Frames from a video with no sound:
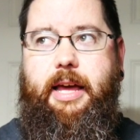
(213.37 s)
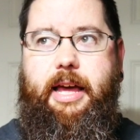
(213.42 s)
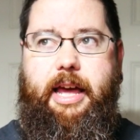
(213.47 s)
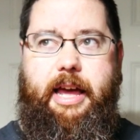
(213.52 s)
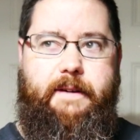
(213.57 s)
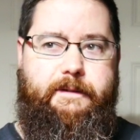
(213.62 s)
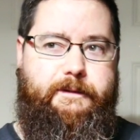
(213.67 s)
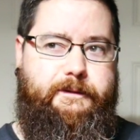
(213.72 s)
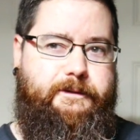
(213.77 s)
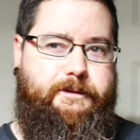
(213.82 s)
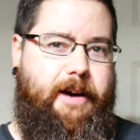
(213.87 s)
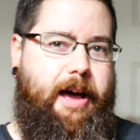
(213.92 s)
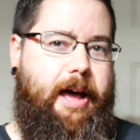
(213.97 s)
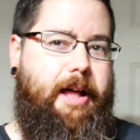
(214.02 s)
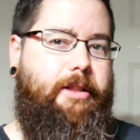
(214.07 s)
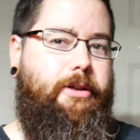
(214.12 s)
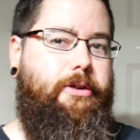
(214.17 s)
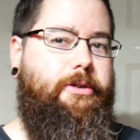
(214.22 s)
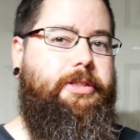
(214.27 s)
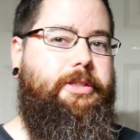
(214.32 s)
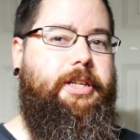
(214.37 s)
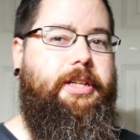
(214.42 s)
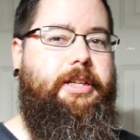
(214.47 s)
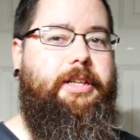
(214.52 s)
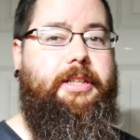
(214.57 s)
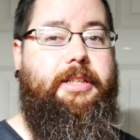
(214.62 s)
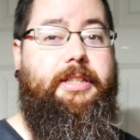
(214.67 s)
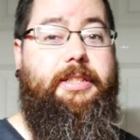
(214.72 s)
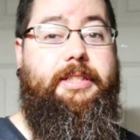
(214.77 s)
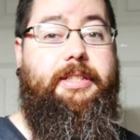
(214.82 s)
it follows
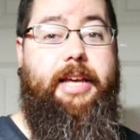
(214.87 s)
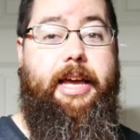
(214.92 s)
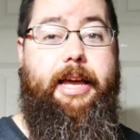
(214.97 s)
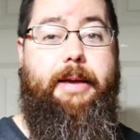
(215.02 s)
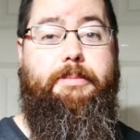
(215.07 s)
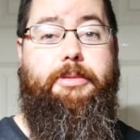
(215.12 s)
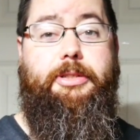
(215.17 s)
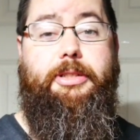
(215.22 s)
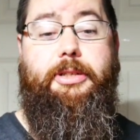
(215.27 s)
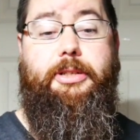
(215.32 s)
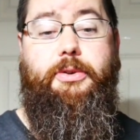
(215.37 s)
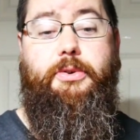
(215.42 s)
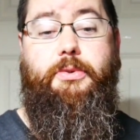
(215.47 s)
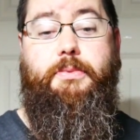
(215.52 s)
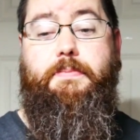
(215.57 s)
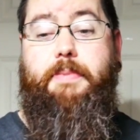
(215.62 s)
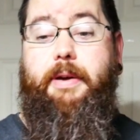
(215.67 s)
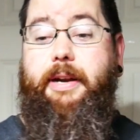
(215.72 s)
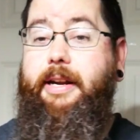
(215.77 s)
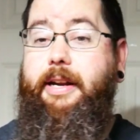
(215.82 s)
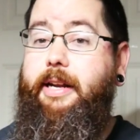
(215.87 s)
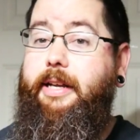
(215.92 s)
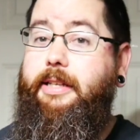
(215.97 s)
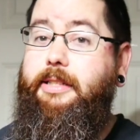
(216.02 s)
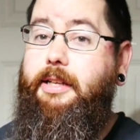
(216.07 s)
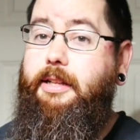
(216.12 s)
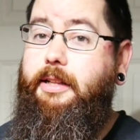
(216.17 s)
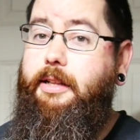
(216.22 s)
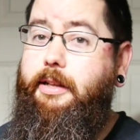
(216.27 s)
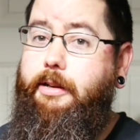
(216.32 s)
into the same suit, but it
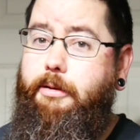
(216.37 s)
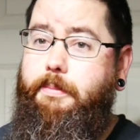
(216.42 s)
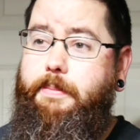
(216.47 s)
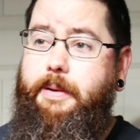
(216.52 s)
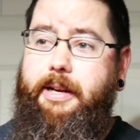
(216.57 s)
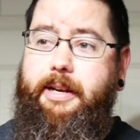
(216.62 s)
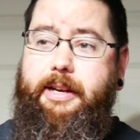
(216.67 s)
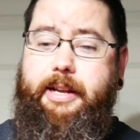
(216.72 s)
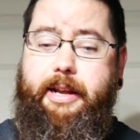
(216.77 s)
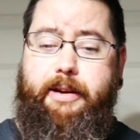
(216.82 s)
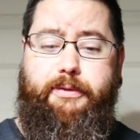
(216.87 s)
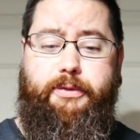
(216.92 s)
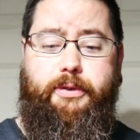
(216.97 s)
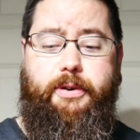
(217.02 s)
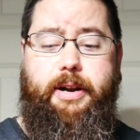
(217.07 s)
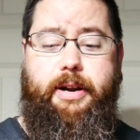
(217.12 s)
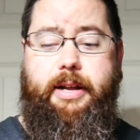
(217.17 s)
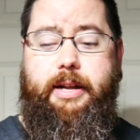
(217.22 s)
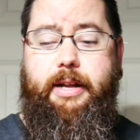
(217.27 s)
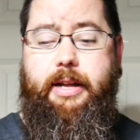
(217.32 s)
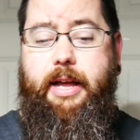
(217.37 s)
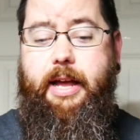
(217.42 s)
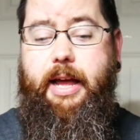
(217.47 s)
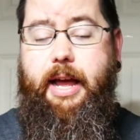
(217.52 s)
is a little bit different,